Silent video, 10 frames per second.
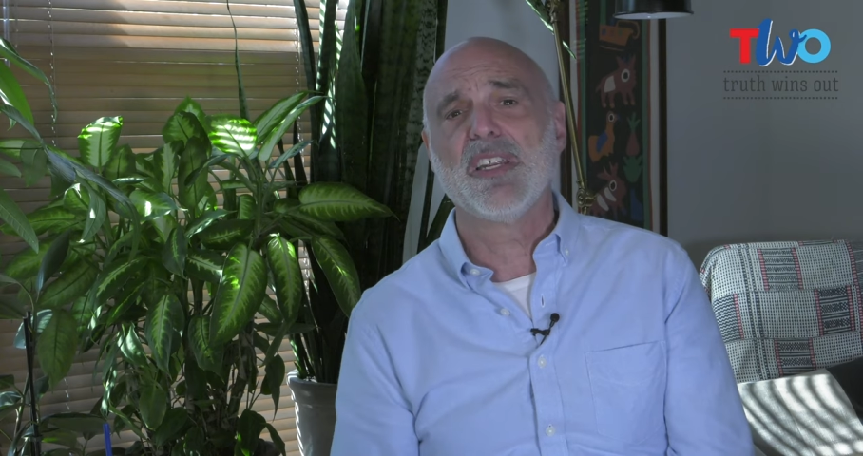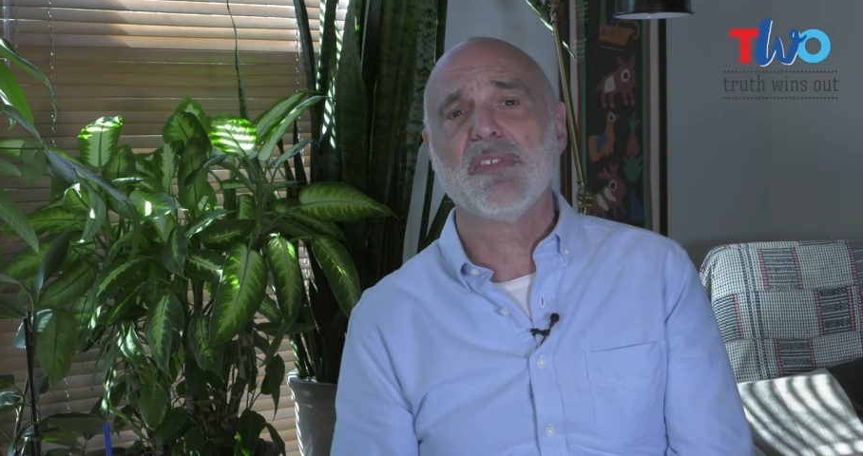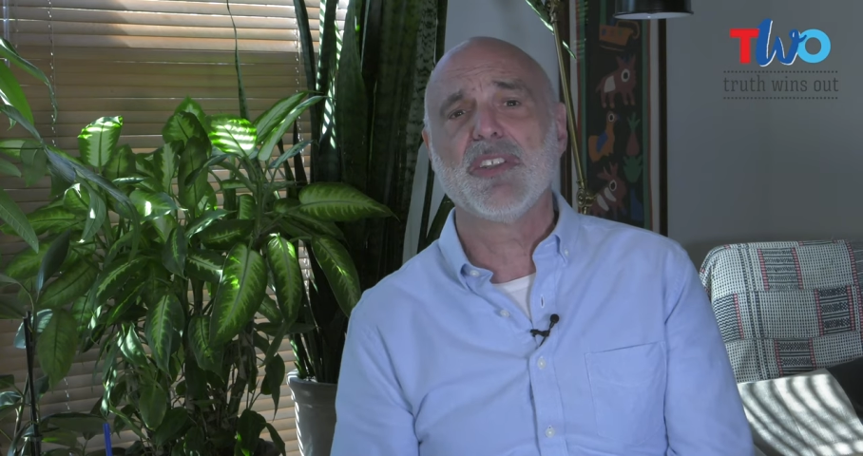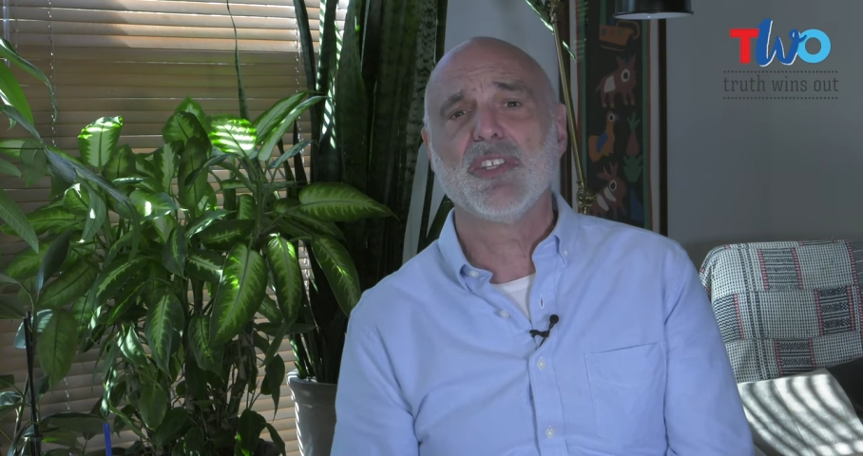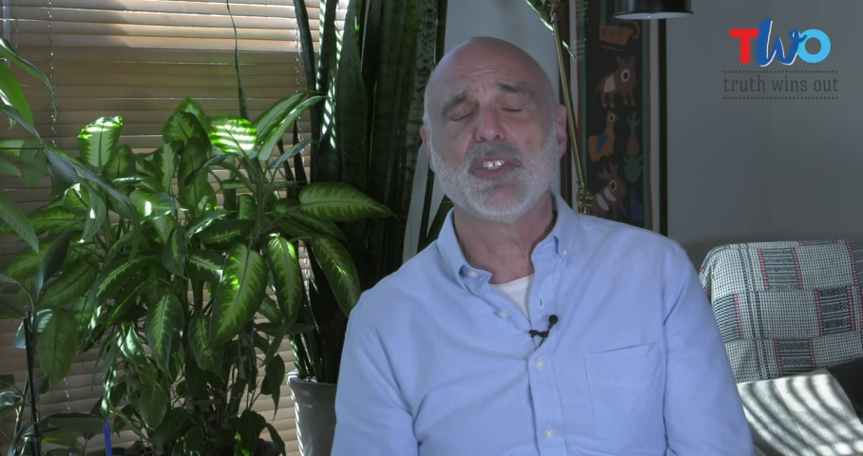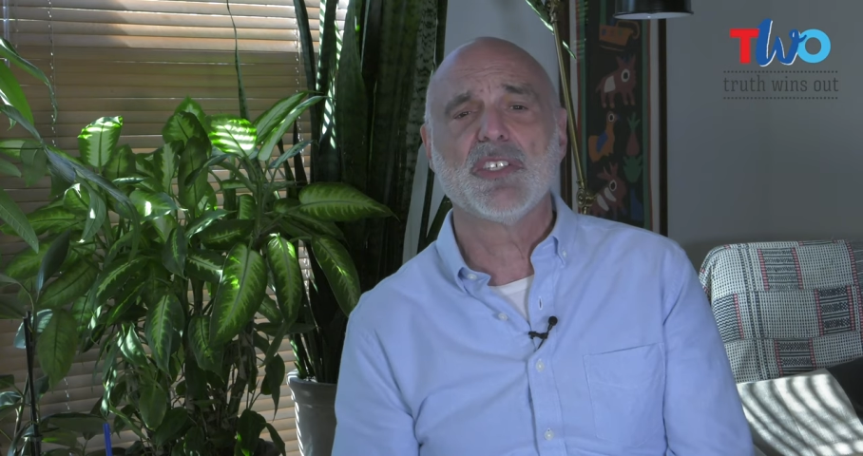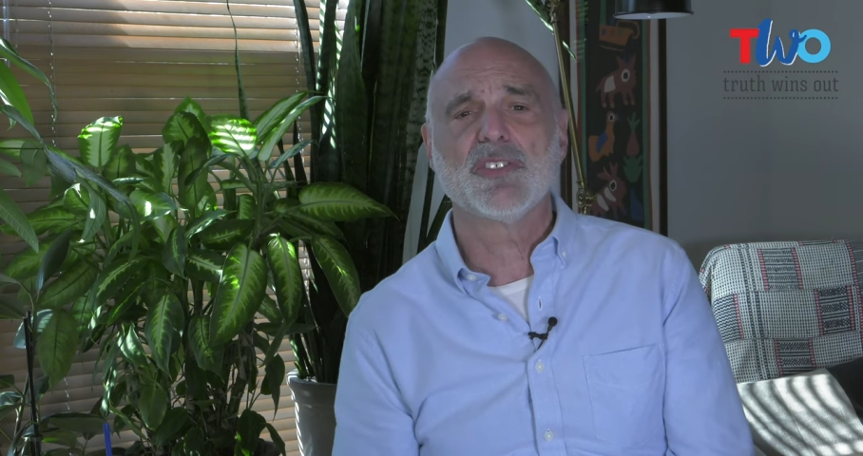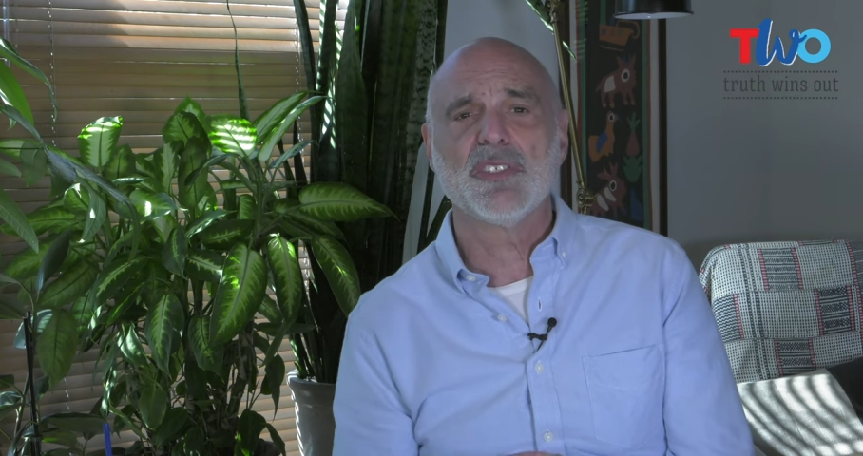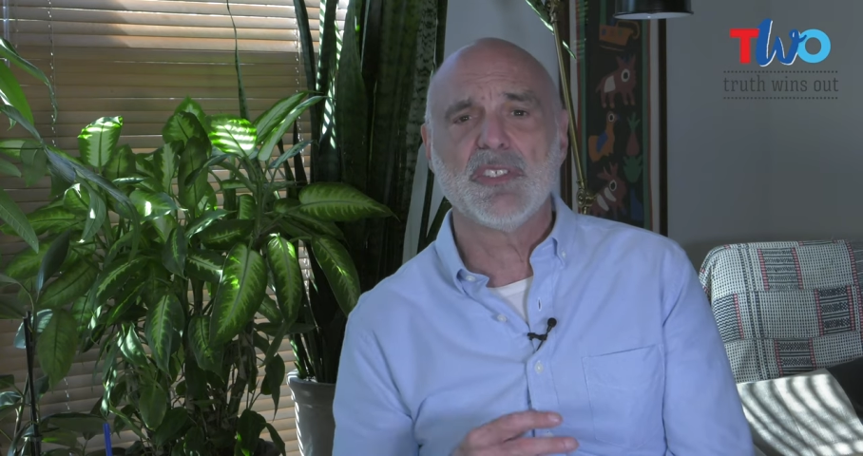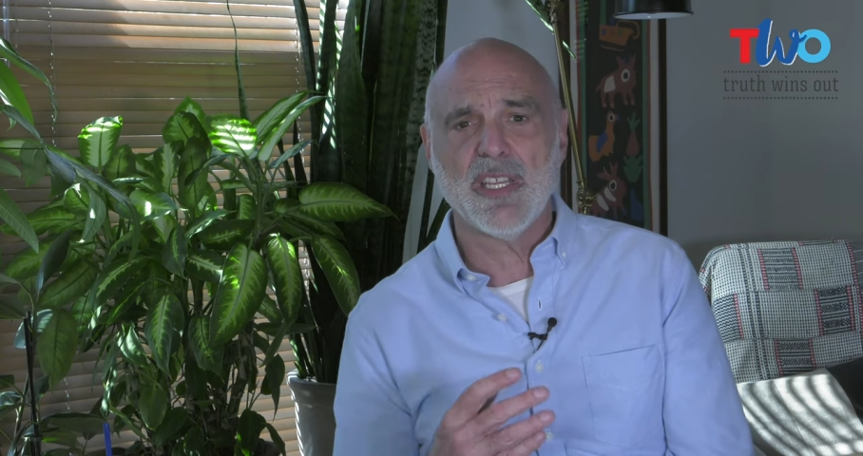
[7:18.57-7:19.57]
I never had the chance
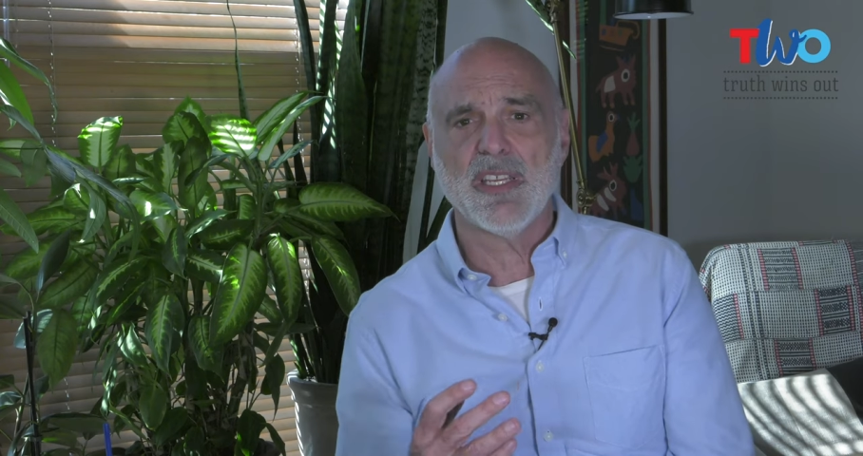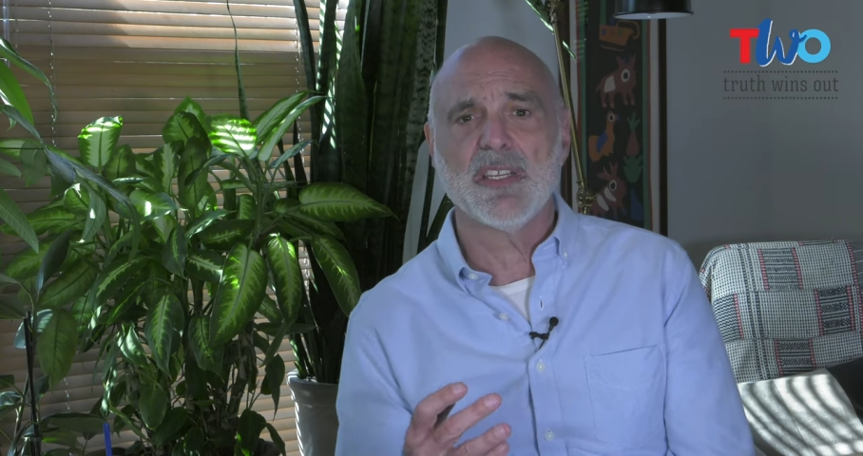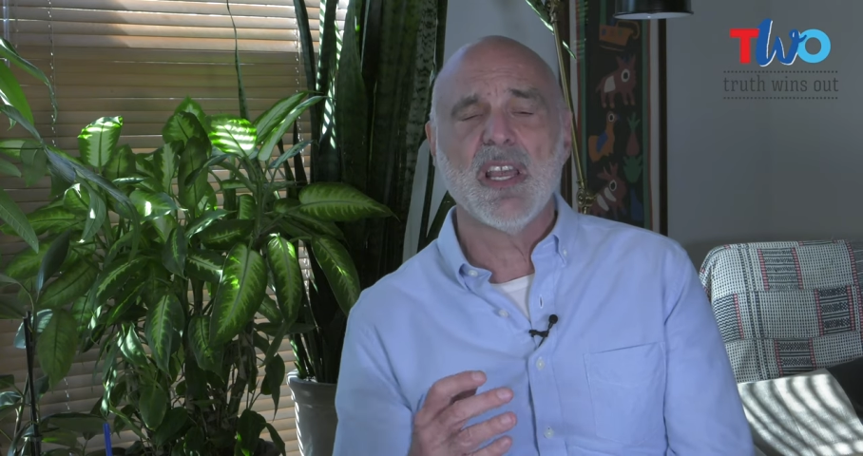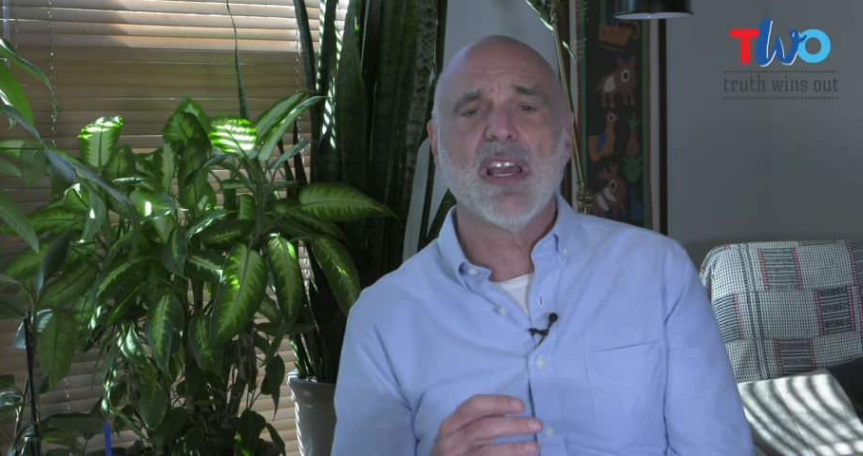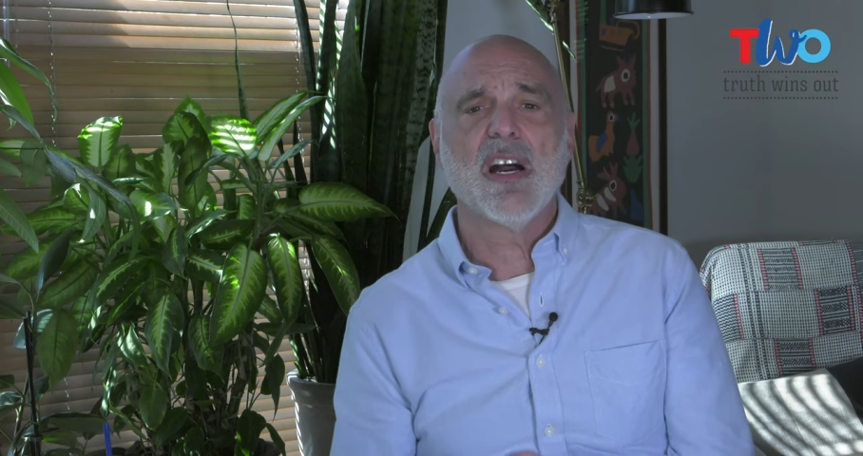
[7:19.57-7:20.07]
to date.